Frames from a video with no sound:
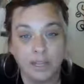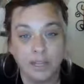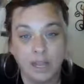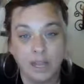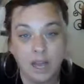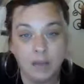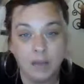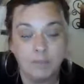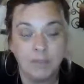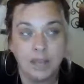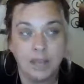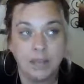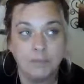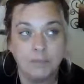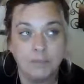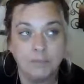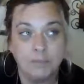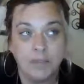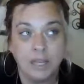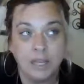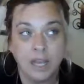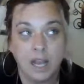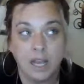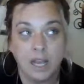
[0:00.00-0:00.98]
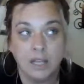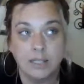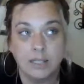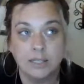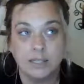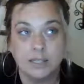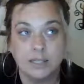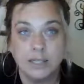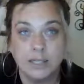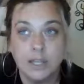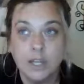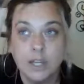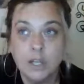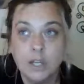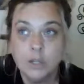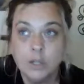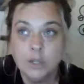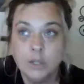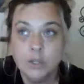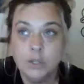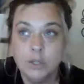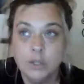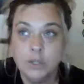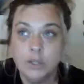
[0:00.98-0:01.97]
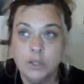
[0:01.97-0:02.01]
come in, because
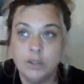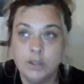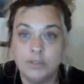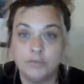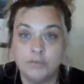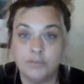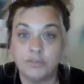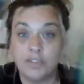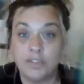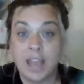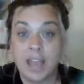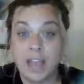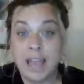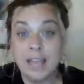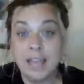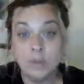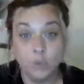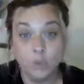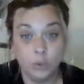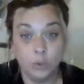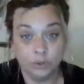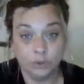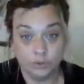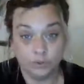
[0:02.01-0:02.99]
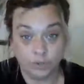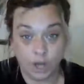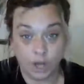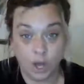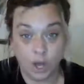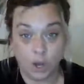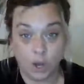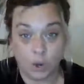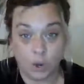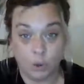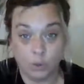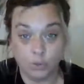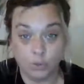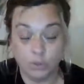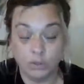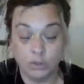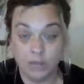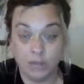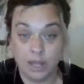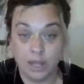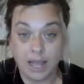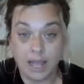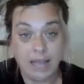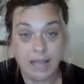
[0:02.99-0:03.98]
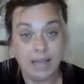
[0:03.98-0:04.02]
they will know,
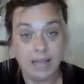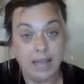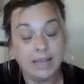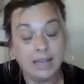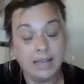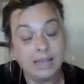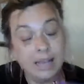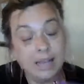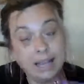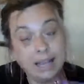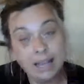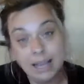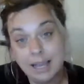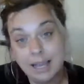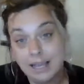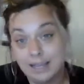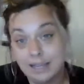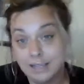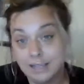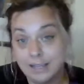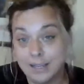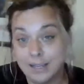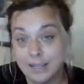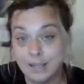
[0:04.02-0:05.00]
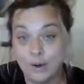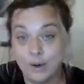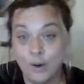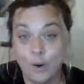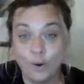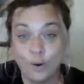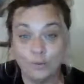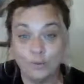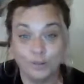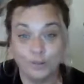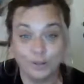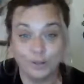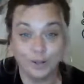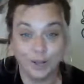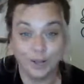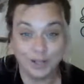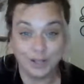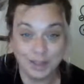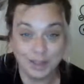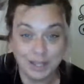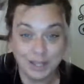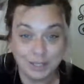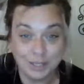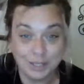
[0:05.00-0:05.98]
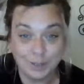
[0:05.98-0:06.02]
hey, I can't get over
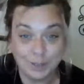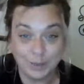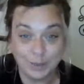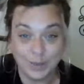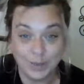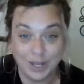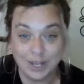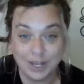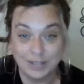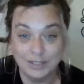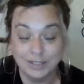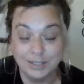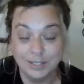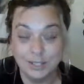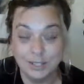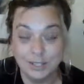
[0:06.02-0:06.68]
on this one.